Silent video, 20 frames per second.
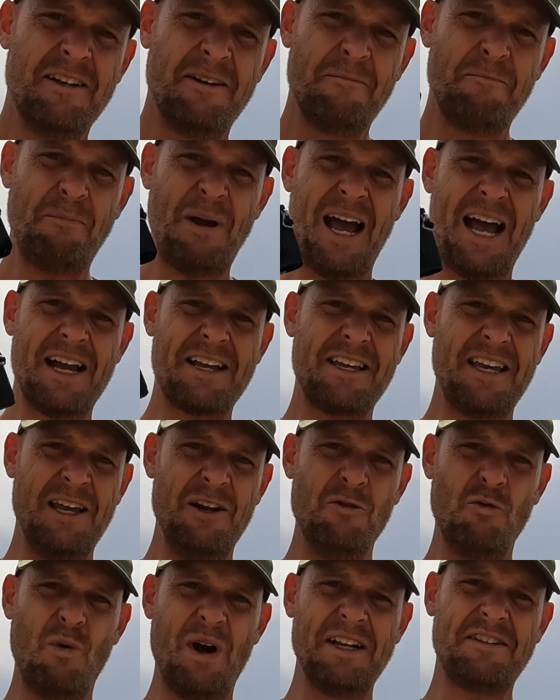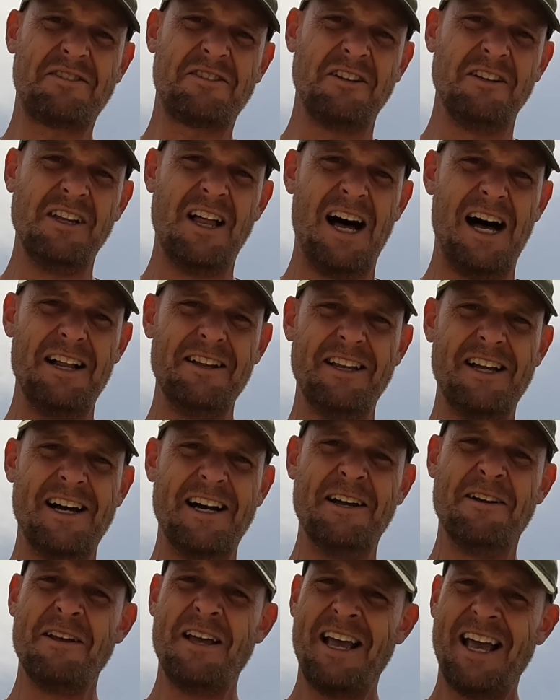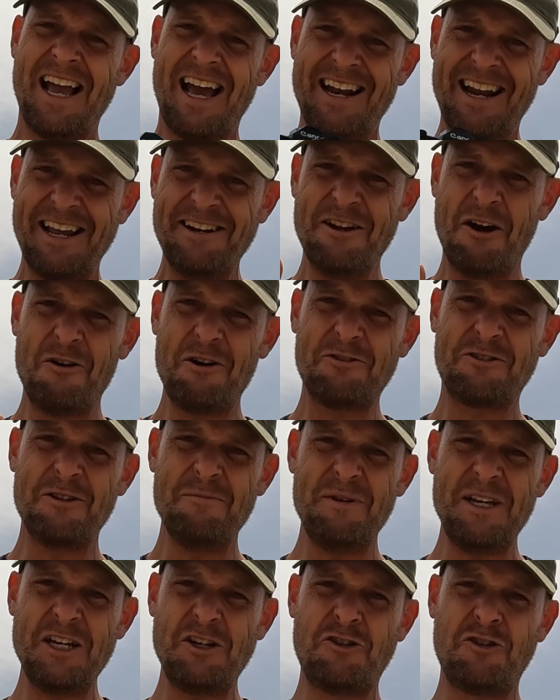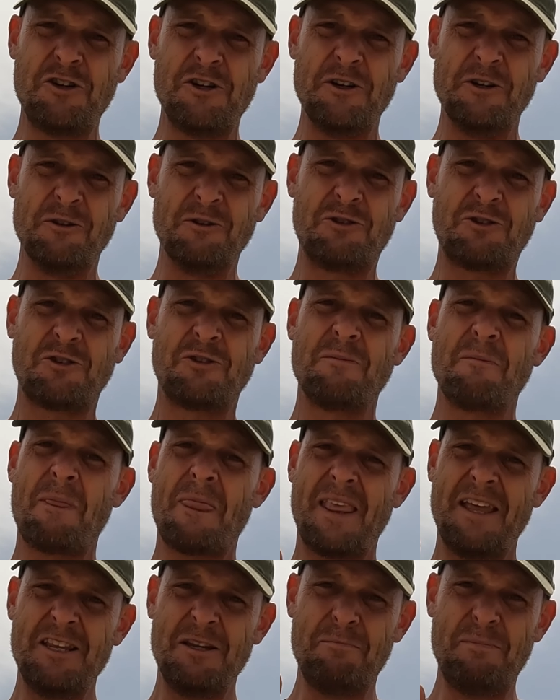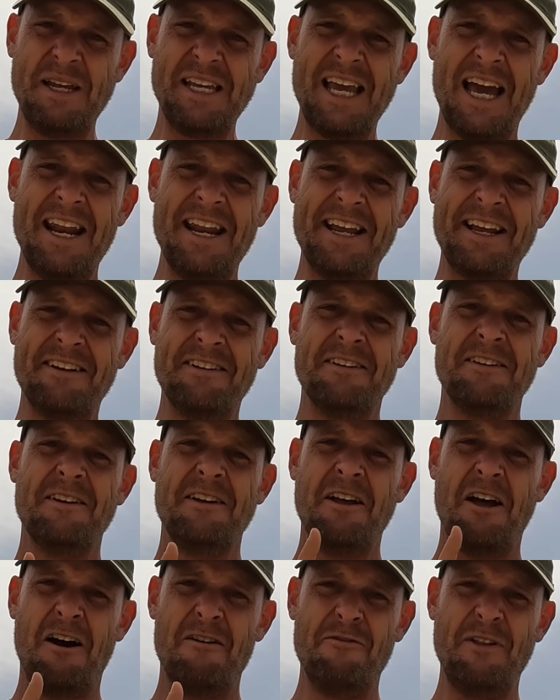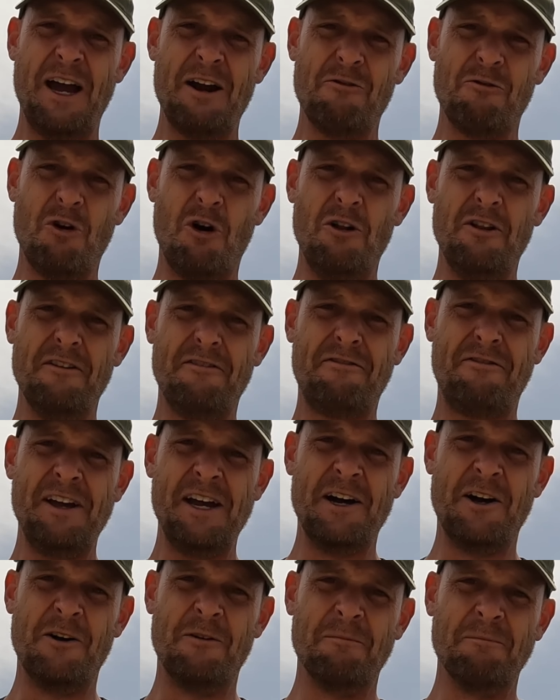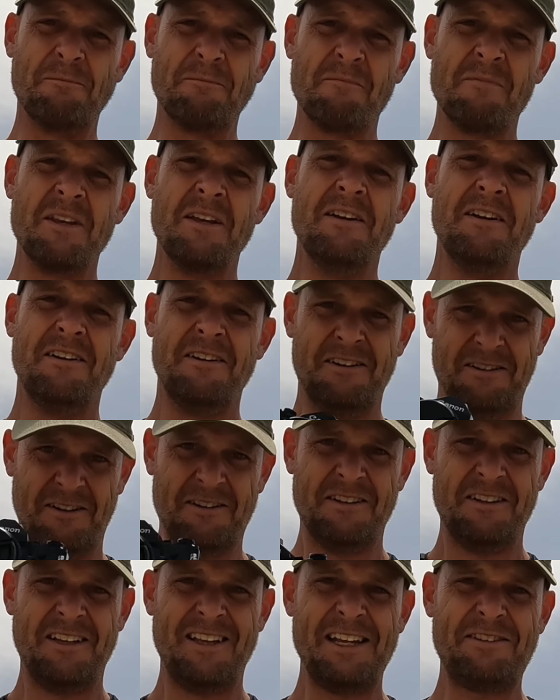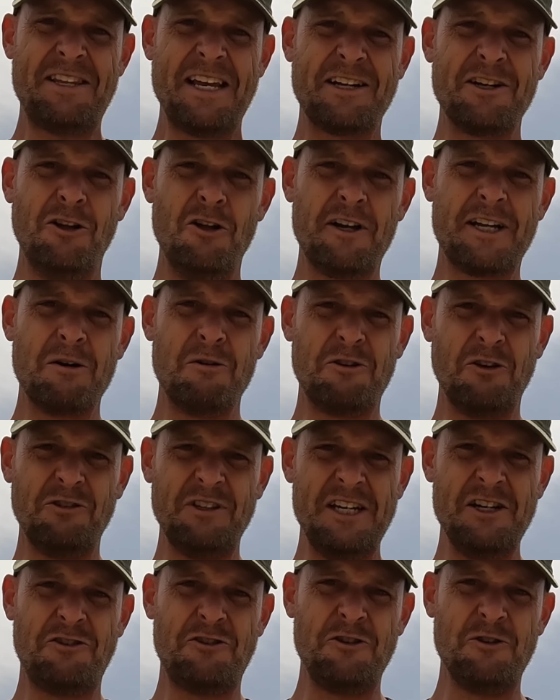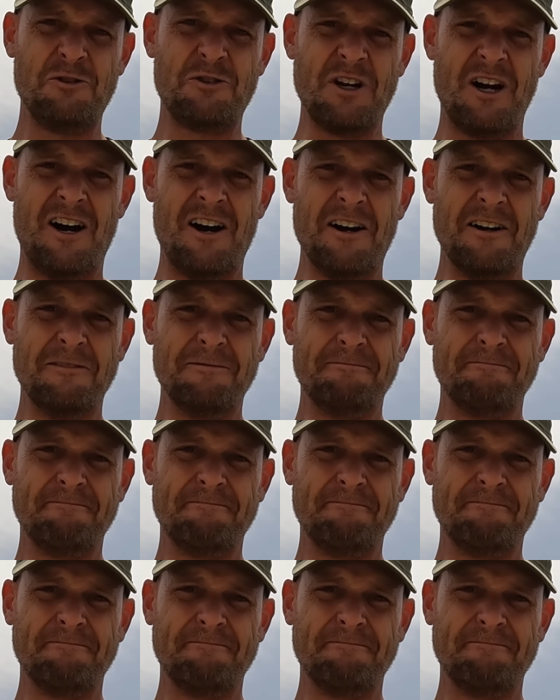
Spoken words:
back in West Salalah, and I noticed some issues in the beginning of that roll of film. Let's take a look at what those issues are.